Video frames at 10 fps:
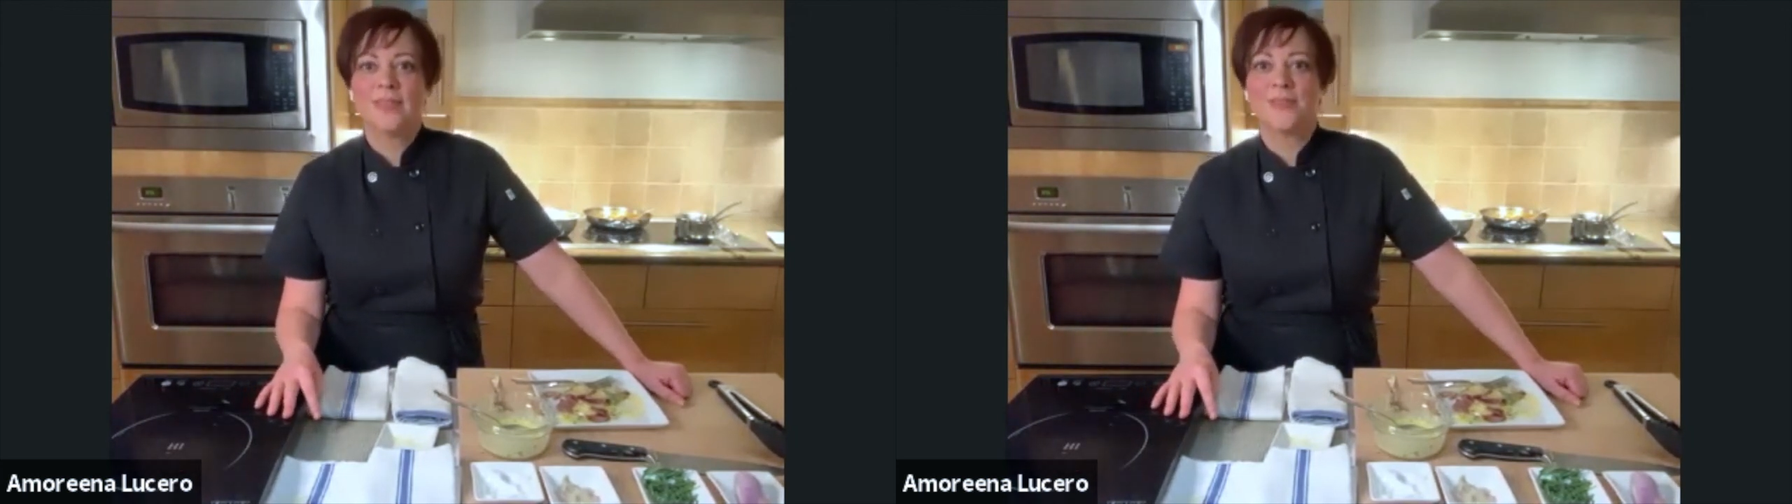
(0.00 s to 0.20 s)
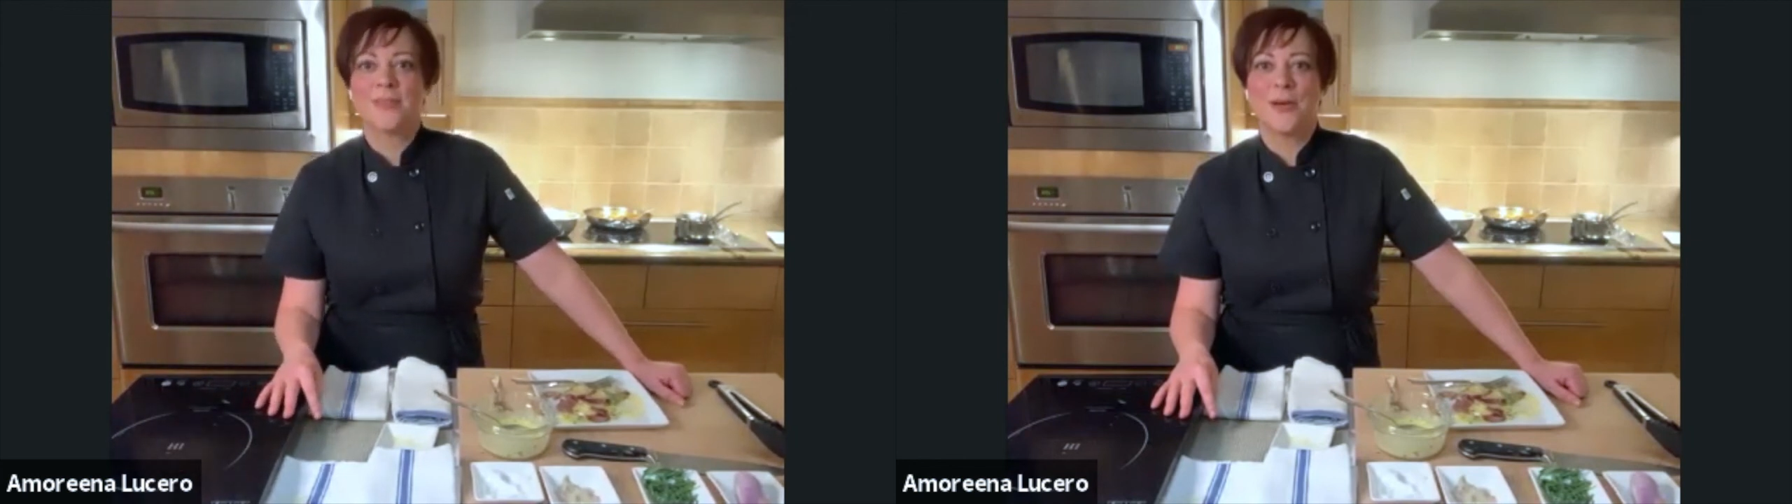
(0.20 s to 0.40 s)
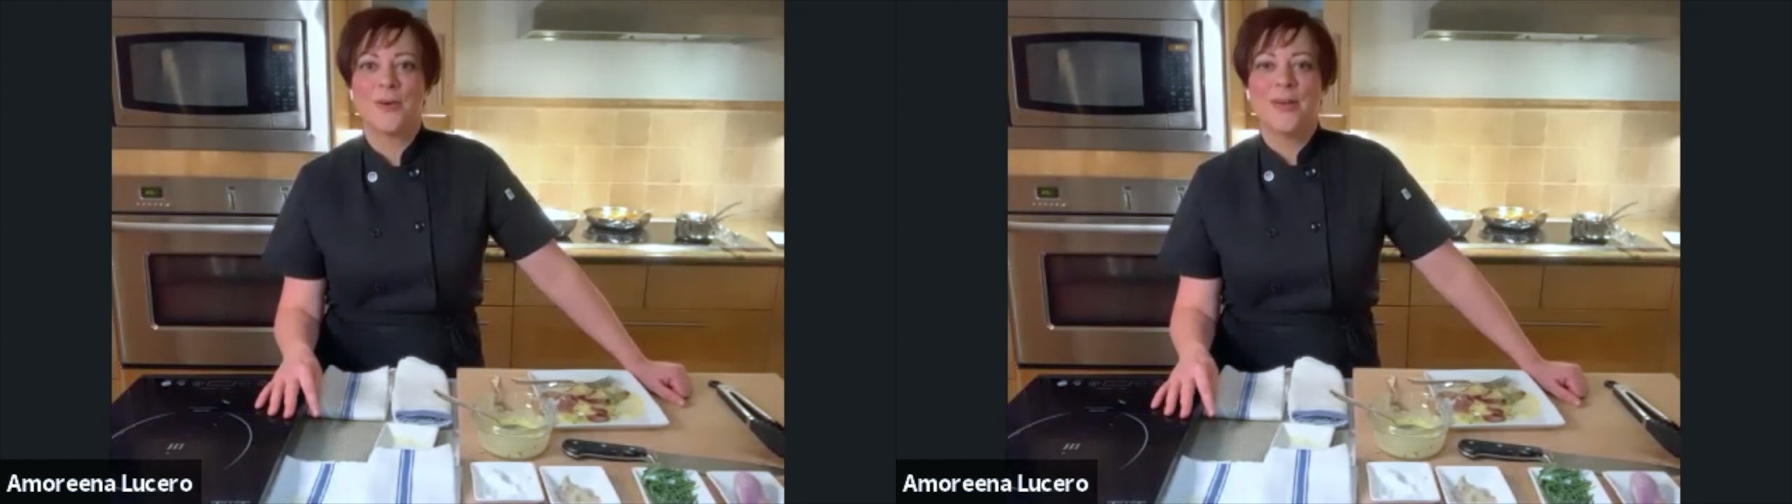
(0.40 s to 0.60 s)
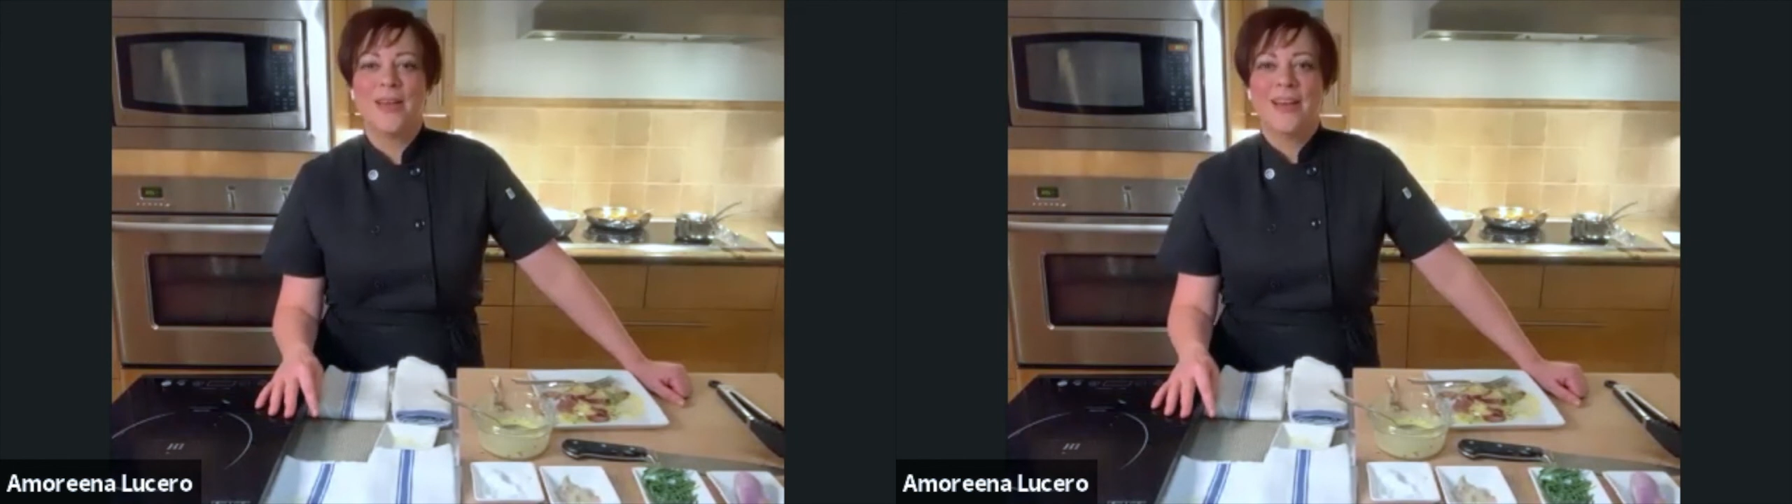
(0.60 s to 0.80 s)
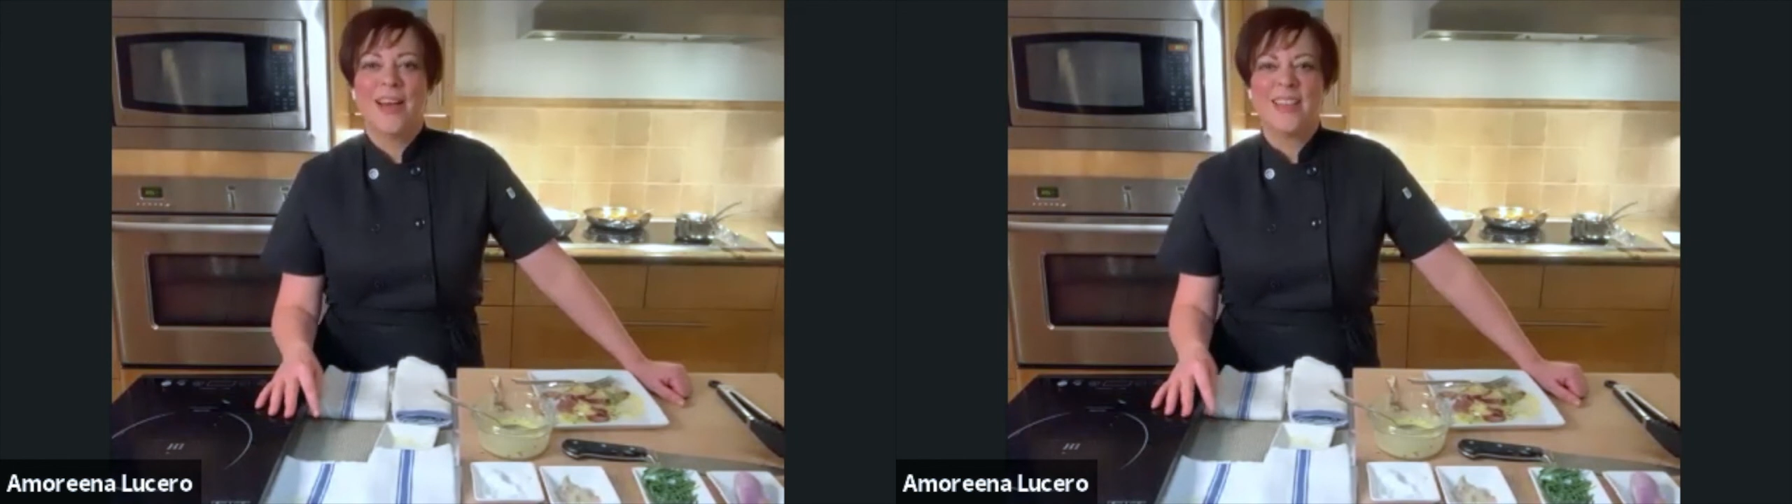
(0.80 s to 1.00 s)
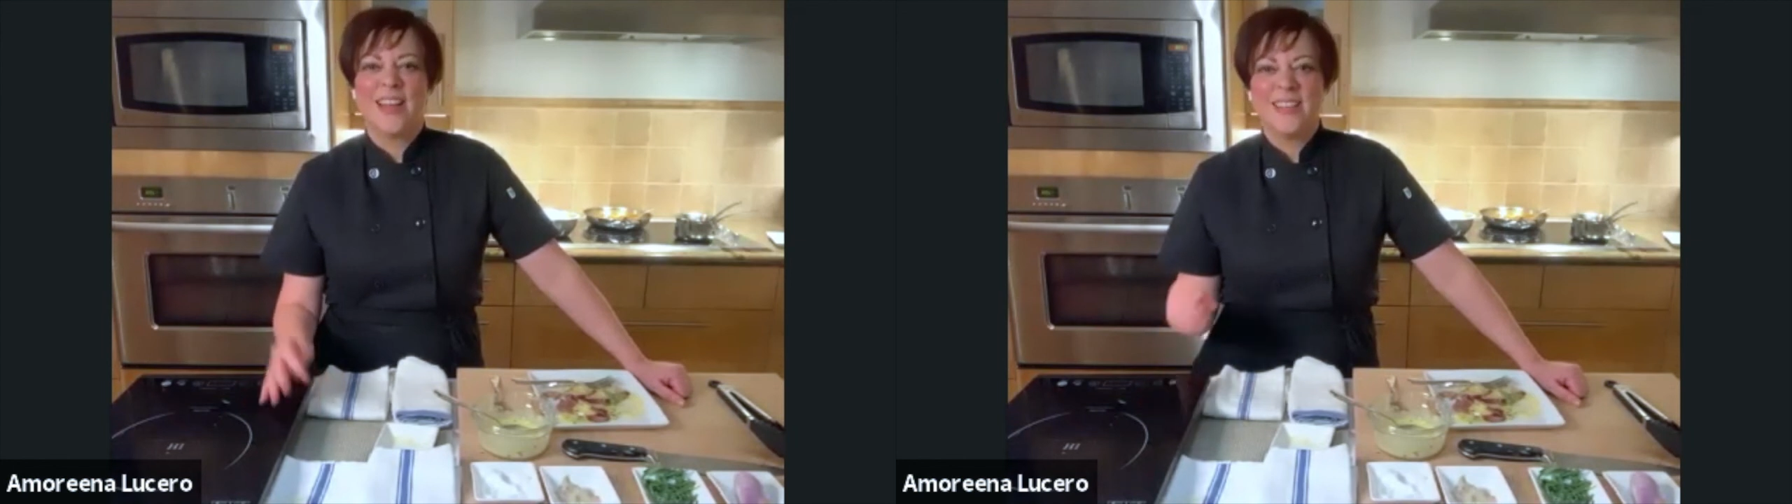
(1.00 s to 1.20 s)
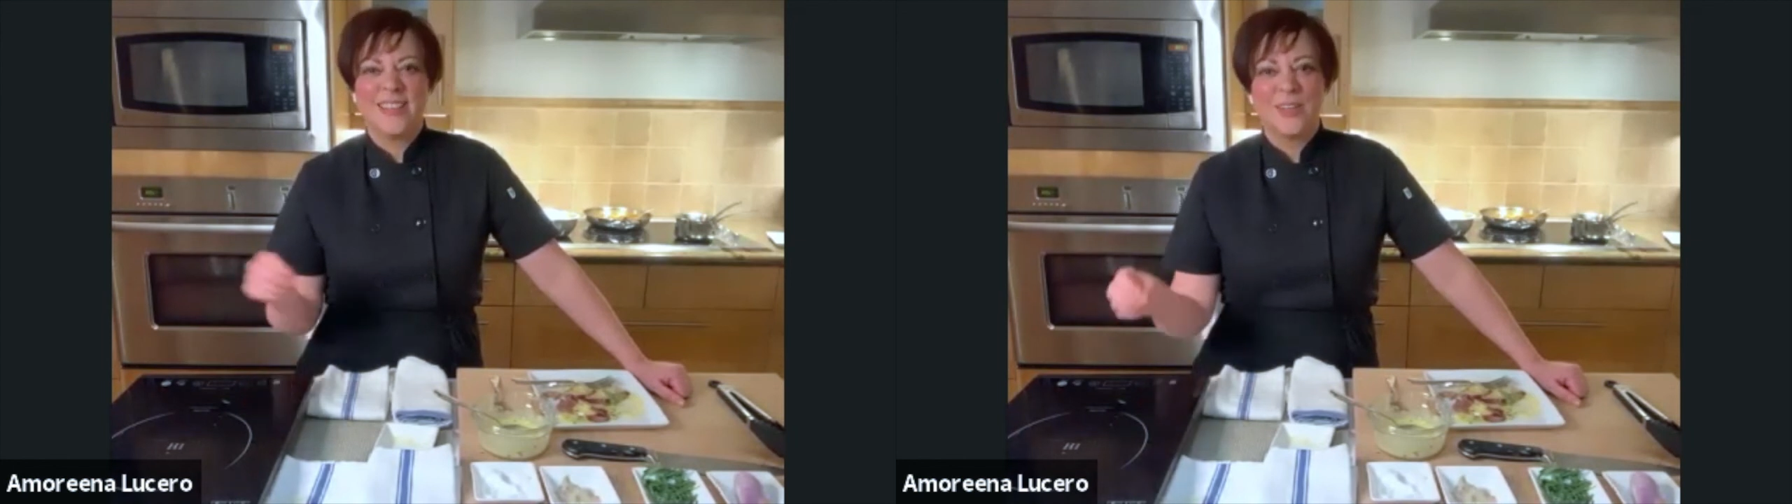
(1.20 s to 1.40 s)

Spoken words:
And then I did